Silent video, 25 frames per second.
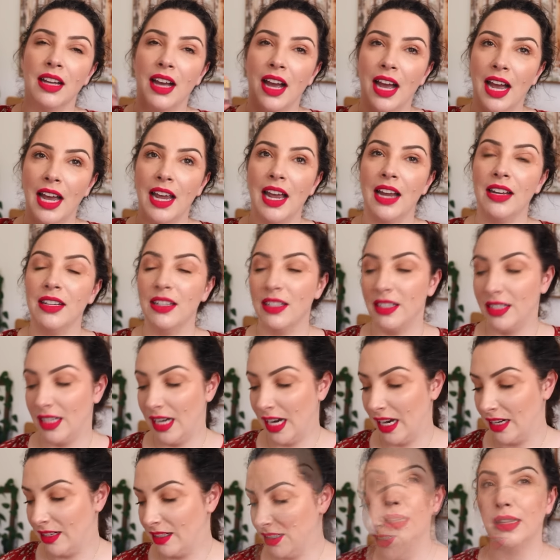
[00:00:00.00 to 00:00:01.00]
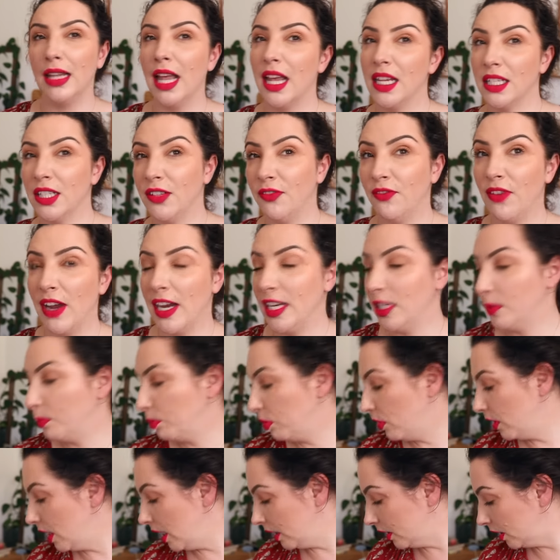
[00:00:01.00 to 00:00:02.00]
I understand. Last face
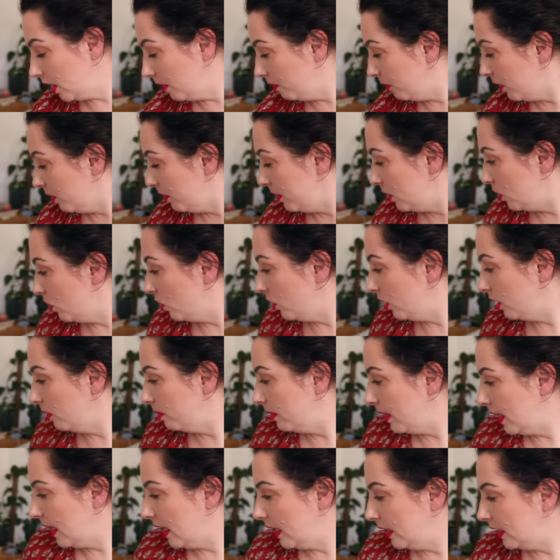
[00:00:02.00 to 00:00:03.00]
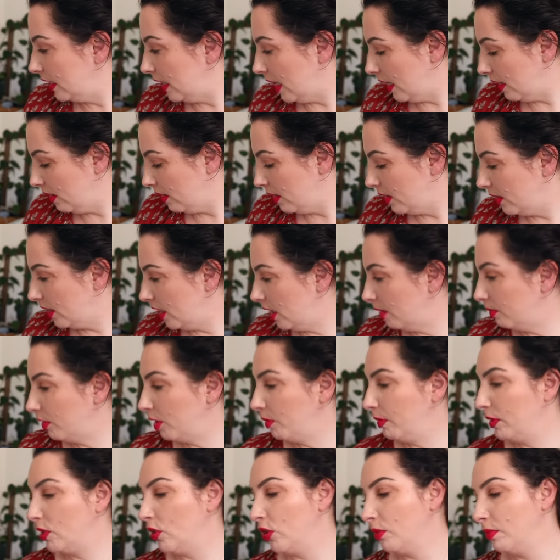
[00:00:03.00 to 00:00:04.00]
product that I'm going to be talking about. Yeah, and then I'm
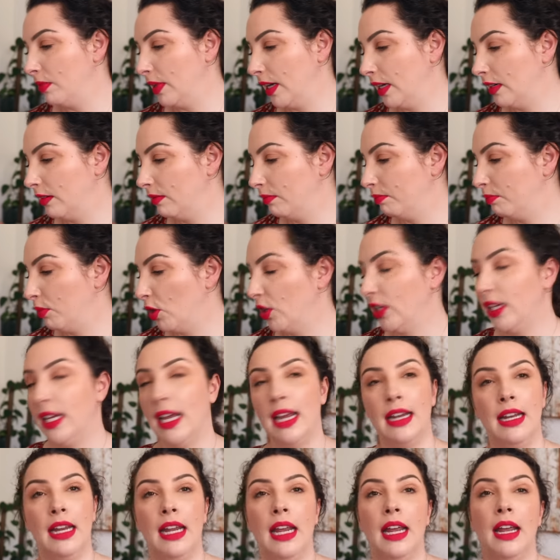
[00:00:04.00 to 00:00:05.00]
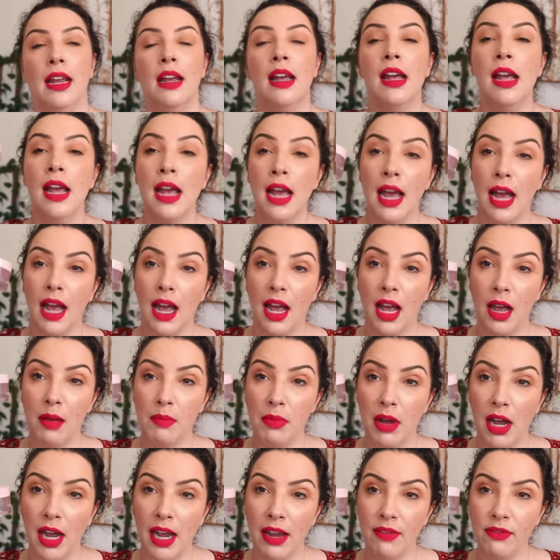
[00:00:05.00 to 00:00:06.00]
going to be talking about body and hair.
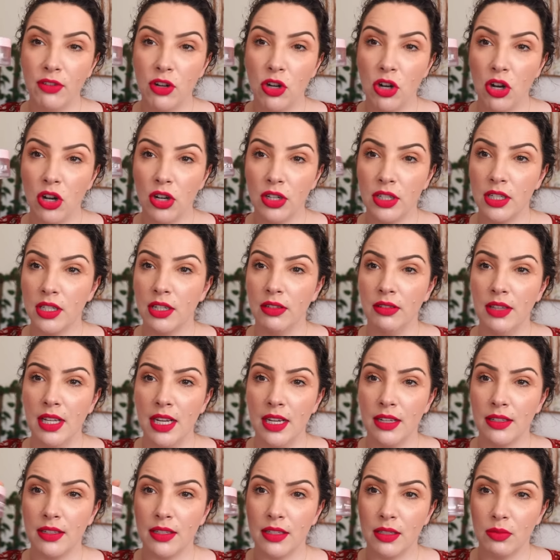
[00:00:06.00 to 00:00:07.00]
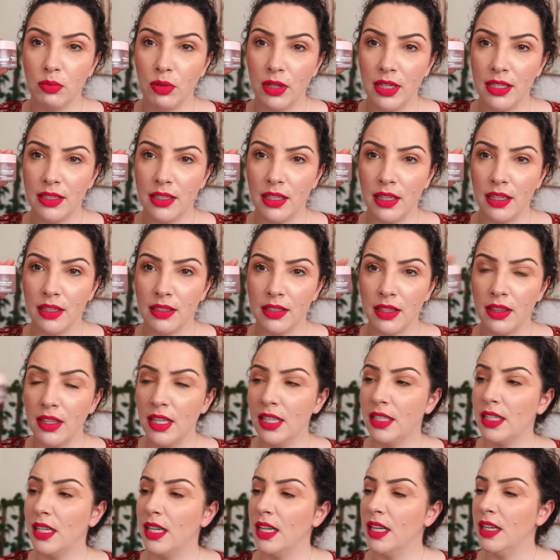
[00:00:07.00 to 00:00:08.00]
I've got this. What is this?
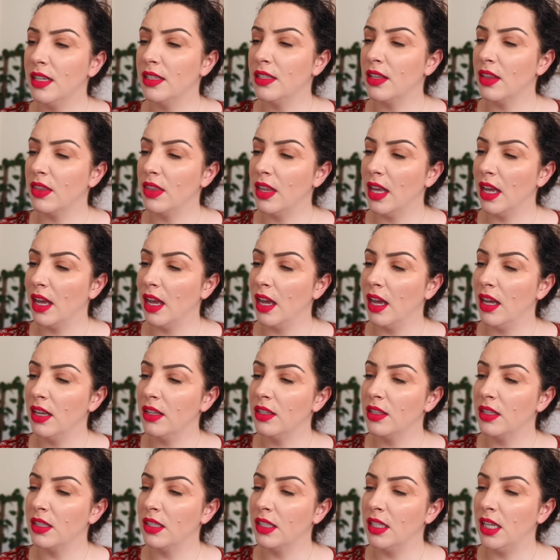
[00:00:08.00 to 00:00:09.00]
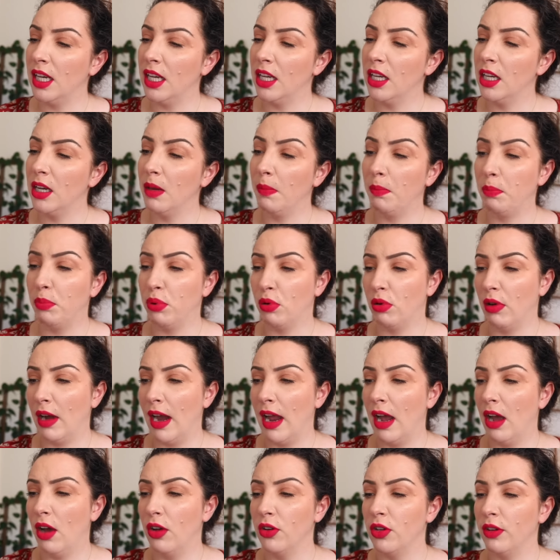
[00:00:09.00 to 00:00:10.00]
This is the Skin
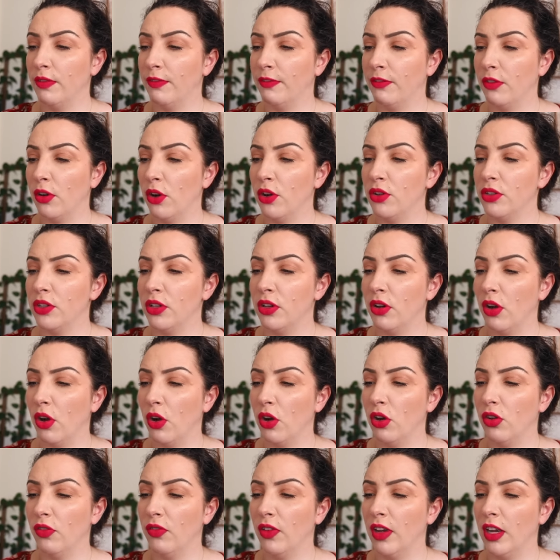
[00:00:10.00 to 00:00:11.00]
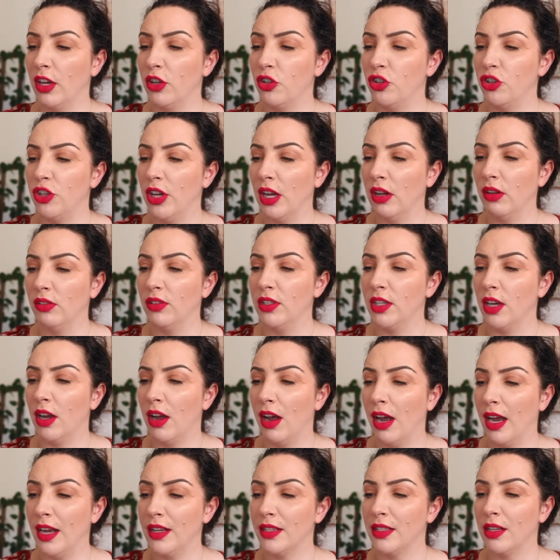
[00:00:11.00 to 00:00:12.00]
Proud Frozen Over Gel to
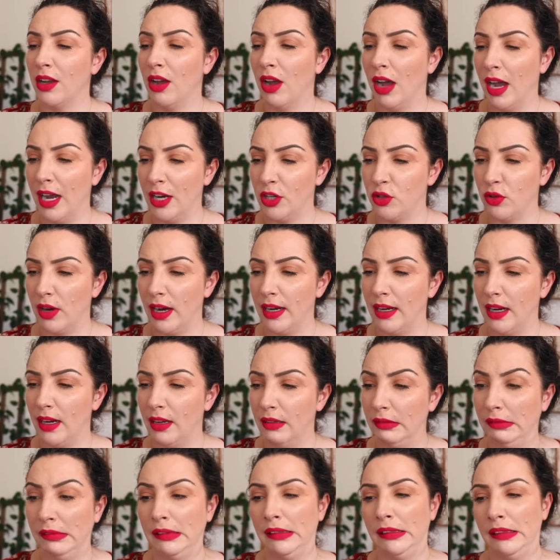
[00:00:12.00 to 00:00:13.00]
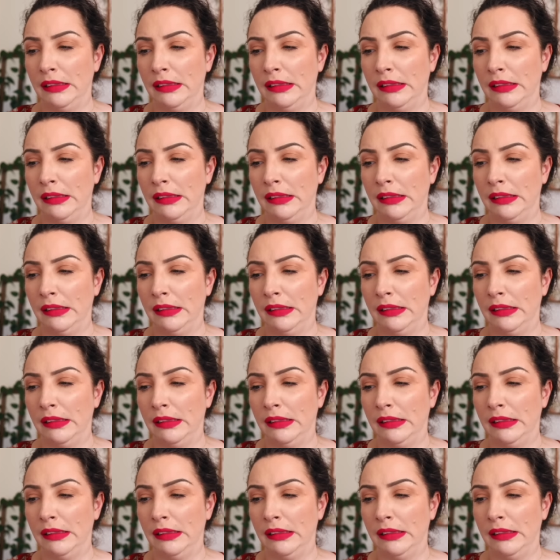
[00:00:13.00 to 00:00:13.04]
Ice Hydrator.